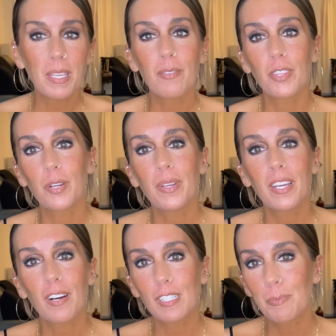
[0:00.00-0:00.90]
Even though he
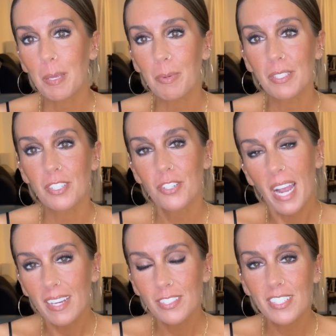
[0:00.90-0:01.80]
calls people
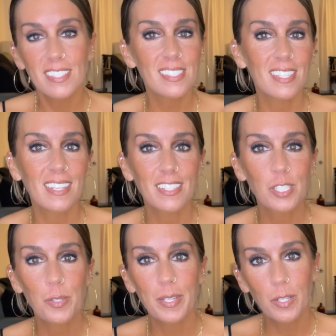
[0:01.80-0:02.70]
detractors and
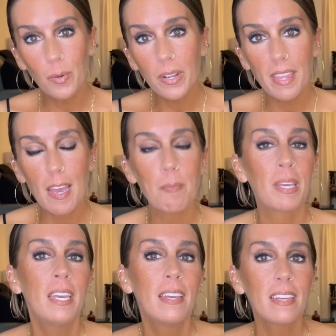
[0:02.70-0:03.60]
likes to ignore them,
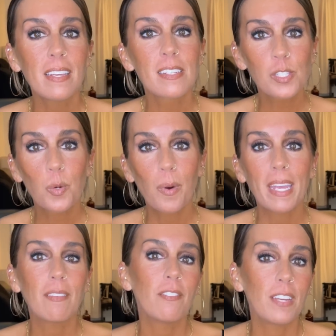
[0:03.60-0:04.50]
he is
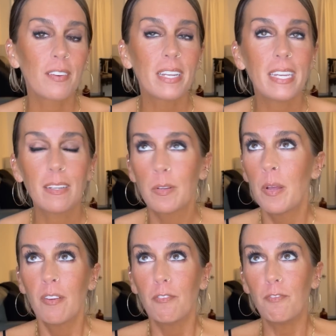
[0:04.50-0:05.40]
quite very
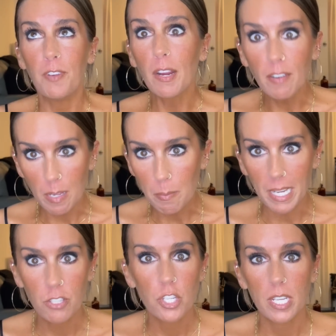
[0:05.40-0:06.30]

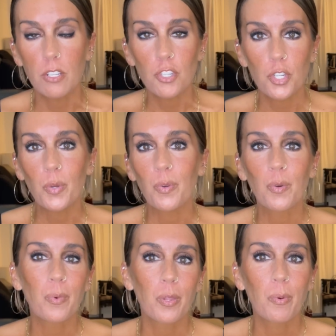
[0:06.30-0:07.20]
much in
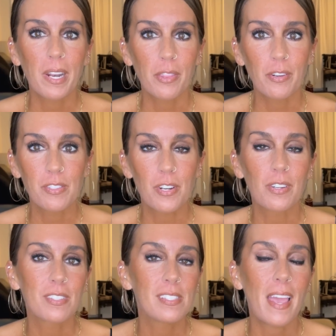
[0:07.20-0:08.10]
tune with what others are
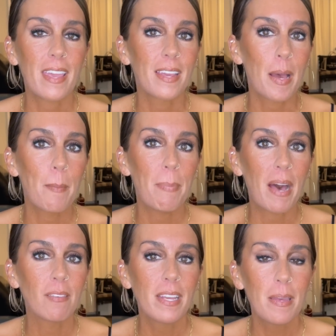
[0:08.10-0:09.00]
saying
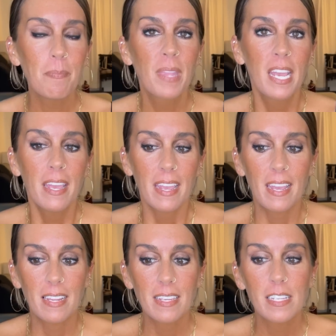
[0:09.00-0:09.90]
about him,
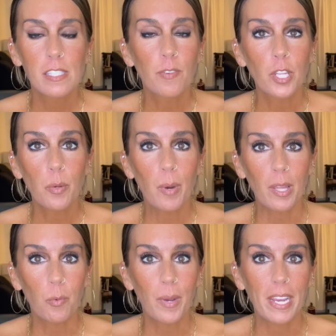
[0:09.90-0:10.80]
and he's fully well
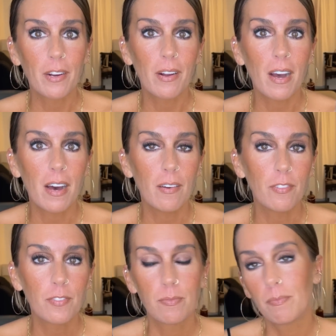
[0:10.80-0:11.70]
aware of